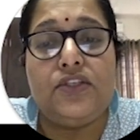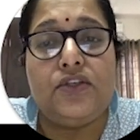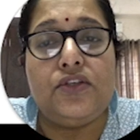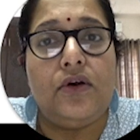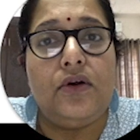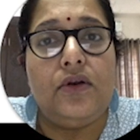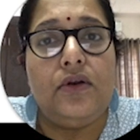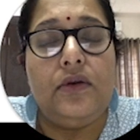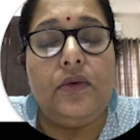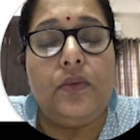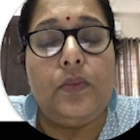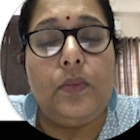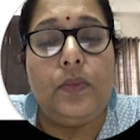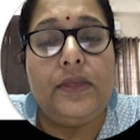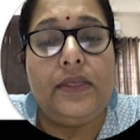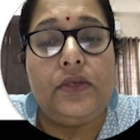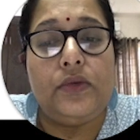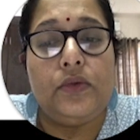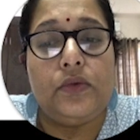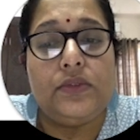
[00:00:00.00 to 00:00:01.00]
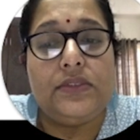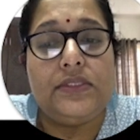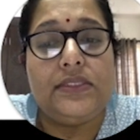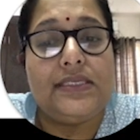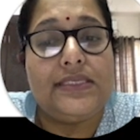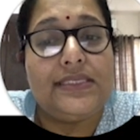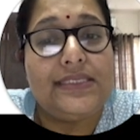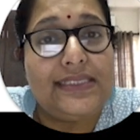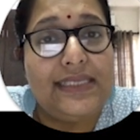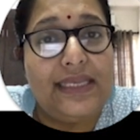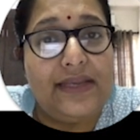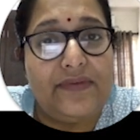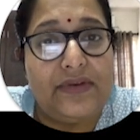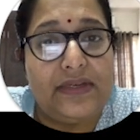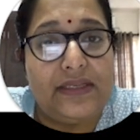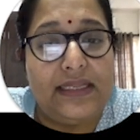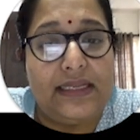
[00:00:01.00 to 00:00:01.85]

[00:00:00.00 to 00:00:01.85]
on Windows 7.